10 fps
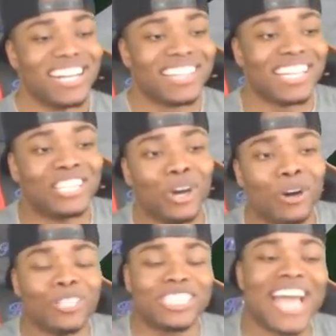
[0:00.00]
go. The
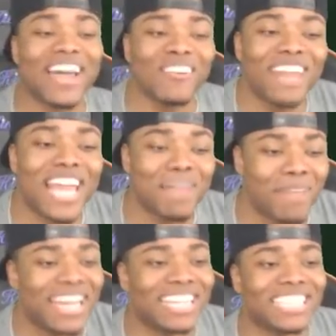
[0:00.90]
dude's channel name
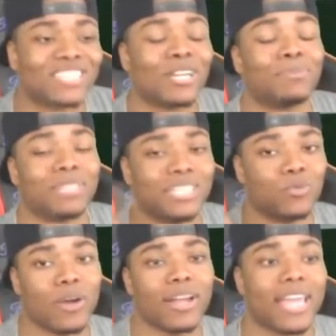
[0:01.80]
in the description is
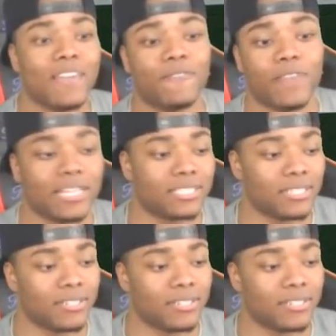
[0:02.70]
1K Flex.